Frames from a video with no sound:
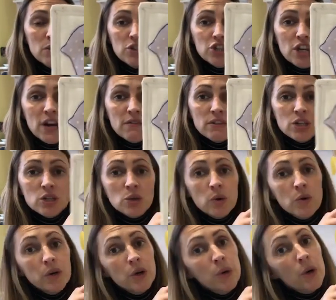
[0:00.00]
share a
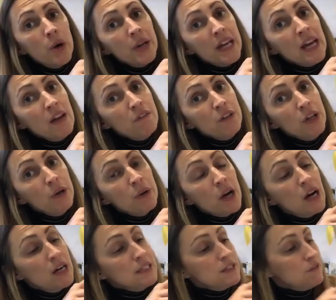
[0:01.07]
tutorial on here for you
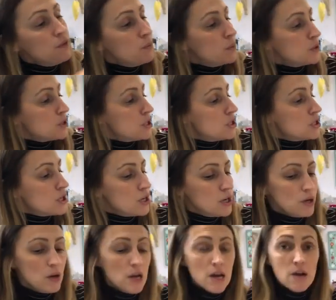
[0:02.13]
guys if you wanted
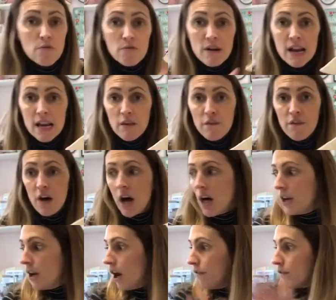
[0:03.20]
to. Really
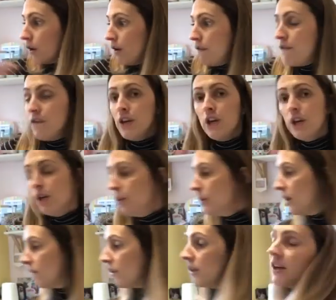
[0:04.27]
fun. I've got
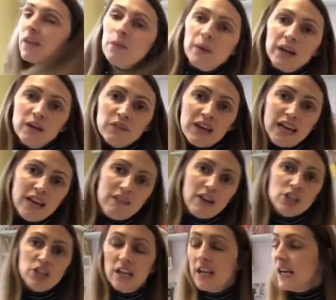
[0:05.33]
another one over here
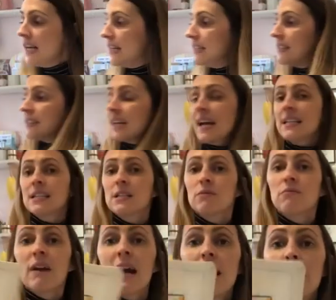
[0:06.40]
actually scattered
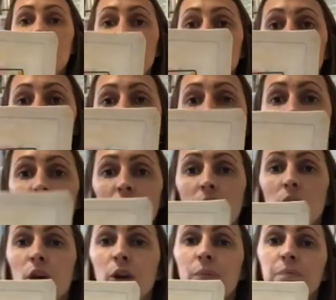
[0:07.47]
around my sewing
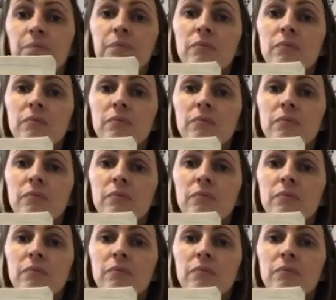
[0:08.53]
room,